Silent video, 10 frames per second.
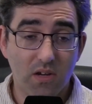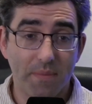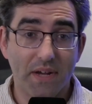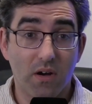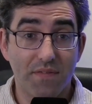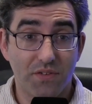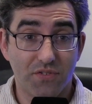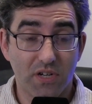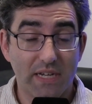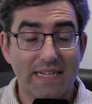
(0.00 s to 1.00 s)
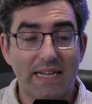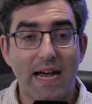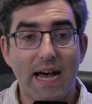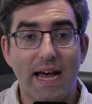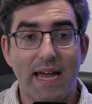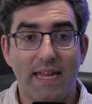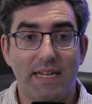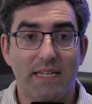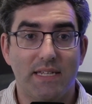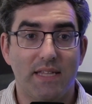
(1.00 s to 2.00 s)
coming off the drug,
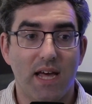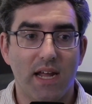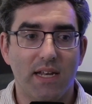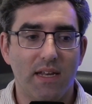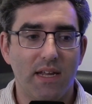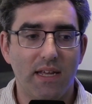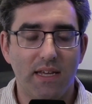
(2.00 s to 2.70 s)
and that I